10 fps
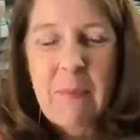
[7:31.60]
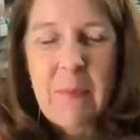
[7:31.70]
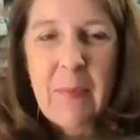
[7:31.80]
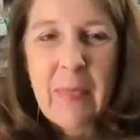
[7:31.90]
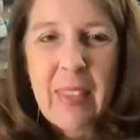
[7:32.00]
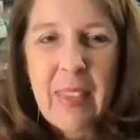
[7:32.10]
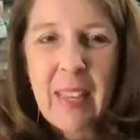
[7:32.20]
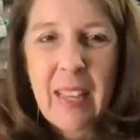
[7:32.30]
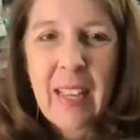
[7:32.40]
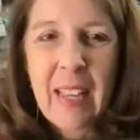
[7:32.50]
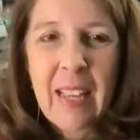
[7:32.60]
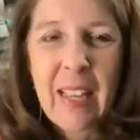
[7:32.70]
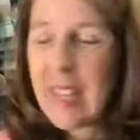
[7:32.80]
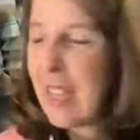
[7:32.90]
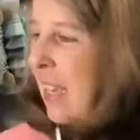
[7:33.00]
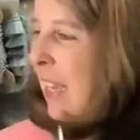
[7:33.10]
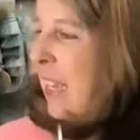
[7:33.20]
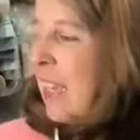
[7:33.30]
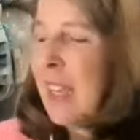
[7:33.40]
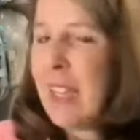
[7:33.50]

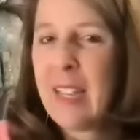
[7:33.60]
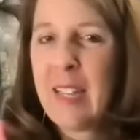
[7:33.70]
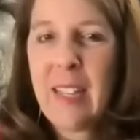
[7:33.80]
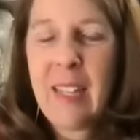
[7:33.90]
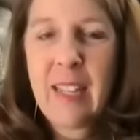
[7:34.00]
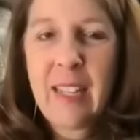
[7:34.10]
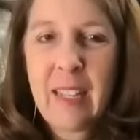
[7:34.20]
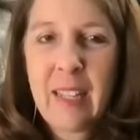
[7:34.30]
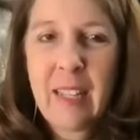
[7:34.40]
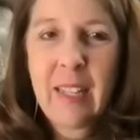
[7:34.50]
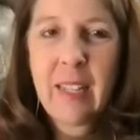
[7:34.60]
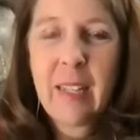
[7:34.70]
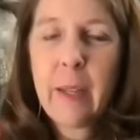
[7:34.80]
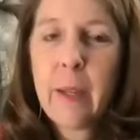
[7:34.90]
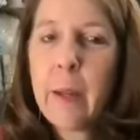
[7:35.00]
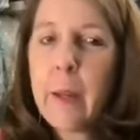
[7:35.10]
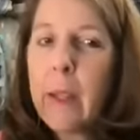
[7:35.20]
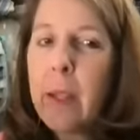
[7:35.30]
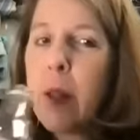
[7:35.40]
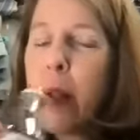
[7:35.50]

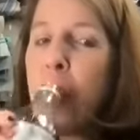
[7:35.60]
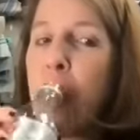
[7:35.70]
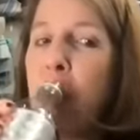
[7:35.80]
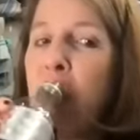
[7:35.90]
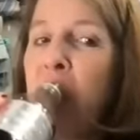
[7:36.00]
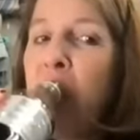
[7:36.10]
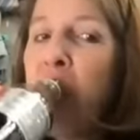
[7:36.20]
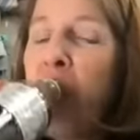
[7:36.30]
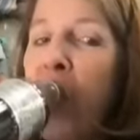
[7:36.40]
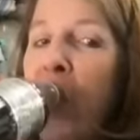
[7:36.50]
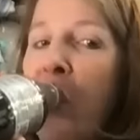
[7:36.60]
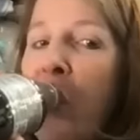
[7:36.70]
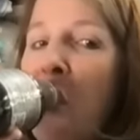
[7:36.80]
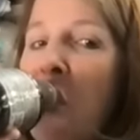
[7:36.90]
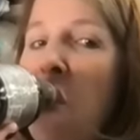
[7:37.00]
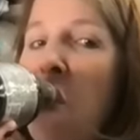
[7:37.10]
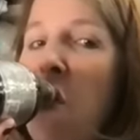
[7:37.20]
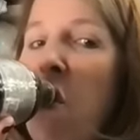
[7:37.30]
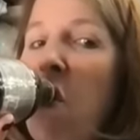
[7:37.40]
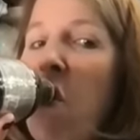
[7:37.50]

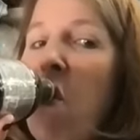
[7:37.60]
The person shown says nothing.